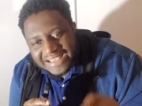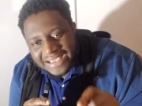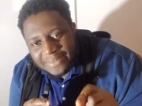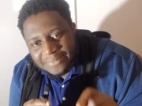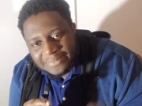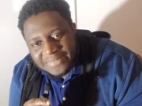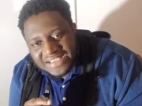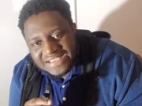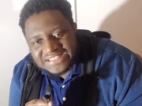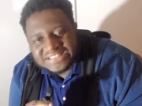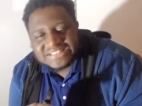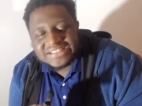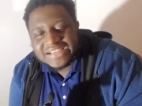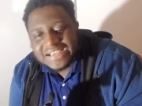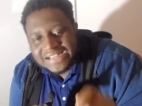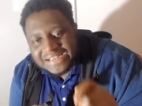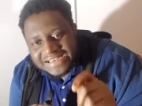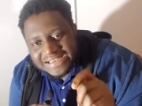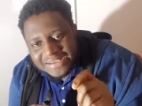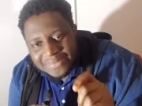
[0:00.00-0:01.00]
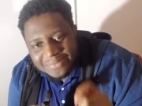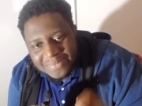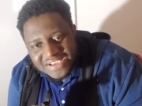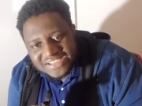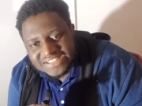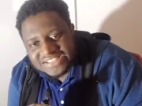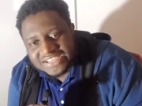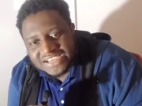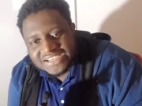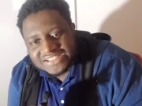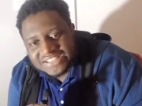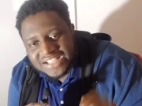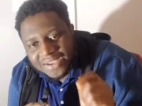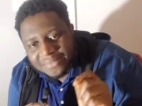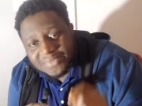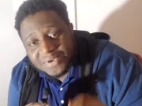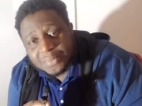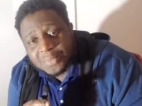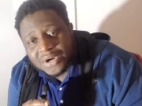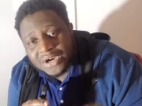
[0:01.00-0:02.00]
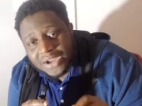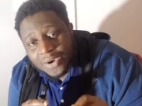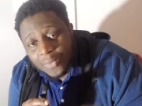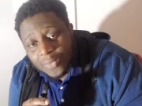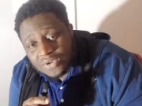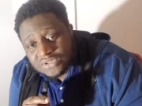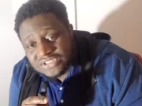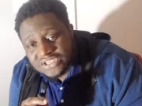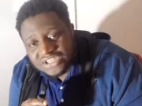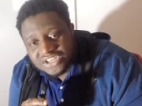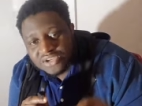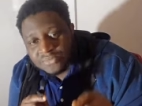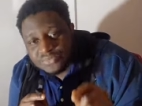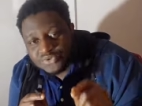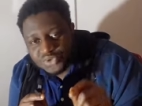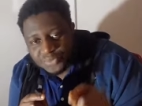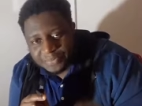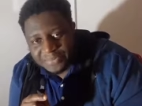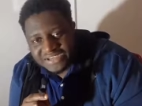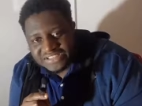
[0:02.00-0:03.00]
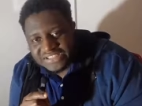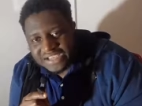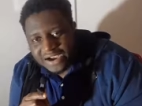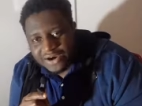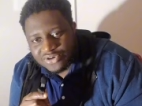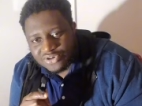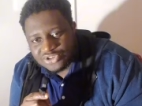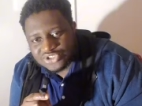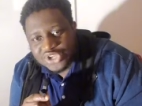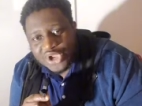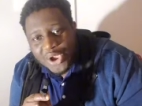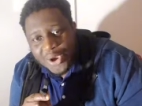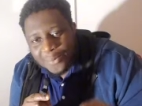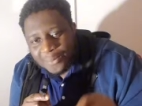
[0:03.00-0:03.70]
They missed the message that Big Brother wanted them to pass across.